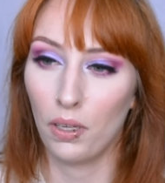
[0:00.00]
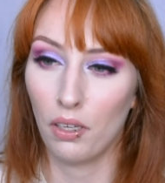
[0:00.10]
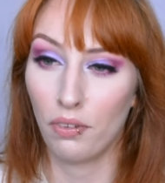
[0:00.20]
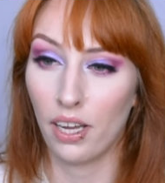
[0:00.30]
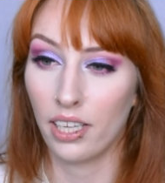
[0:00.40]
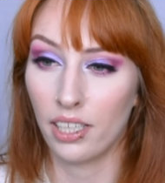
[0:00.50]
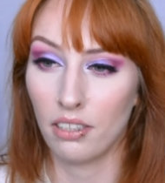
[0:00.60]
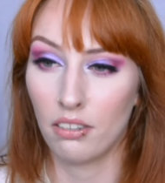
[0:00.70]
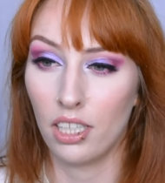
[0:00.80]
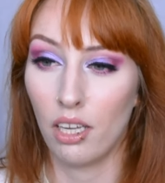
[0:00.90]
If I can
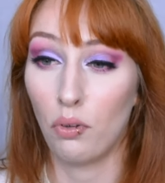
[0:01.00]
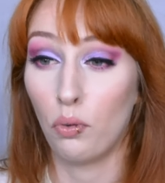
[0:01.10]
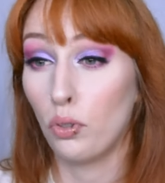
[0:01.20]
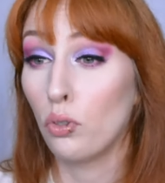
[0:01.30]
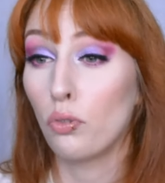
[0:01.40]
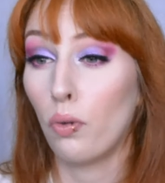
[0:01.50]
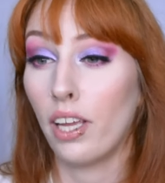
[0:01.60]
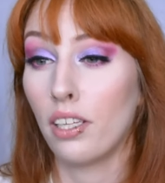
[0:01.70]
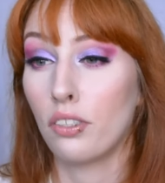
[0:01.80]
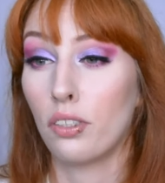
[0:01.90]
actually give you a useful
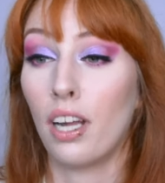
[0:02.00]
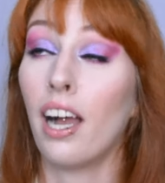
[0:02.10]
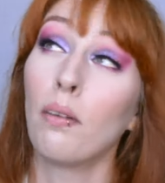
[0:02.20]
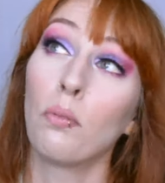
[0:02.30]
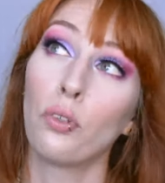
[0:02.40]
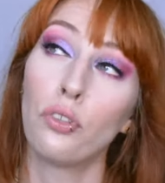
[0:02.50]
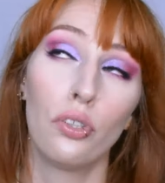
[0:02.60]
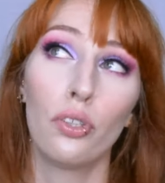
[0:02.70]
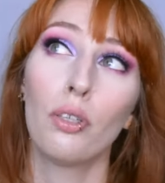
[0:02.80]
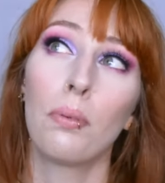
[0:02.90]
answer, I'm not
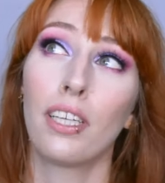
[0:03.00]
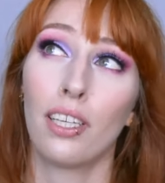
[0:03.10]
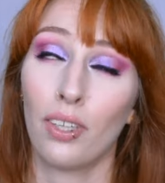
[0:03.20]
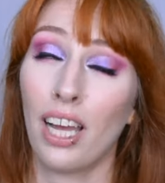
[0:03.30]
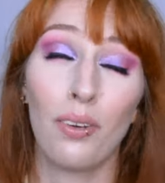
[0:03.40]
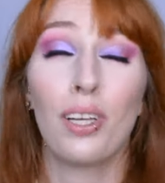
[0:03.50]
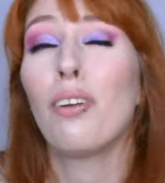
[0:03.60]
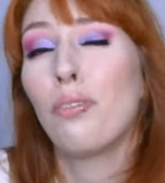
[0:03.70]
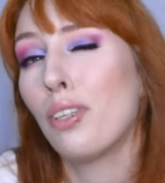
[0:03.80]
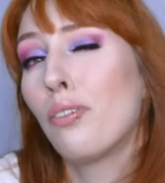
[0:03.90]
sure, but I'll,
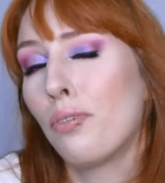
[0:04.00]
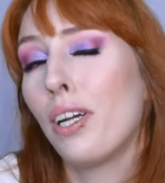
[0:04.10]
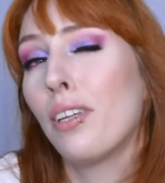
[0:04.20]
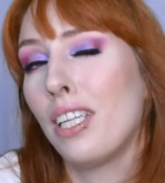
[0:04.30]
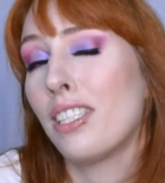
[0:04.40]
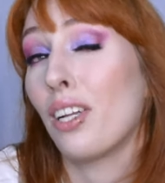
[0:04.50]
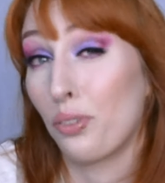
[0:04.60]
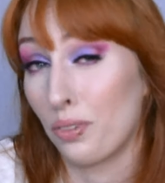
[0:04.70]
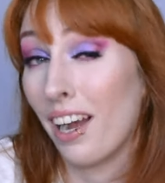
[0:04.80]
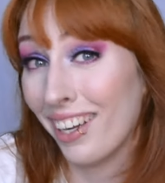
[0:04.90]
I'll at the very least, I'll
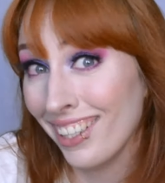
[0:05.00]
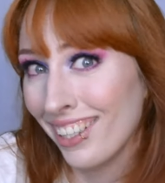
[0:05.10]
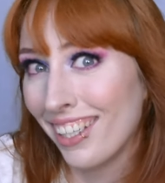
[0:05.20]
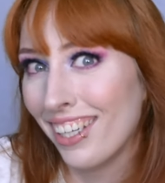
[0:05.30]
try.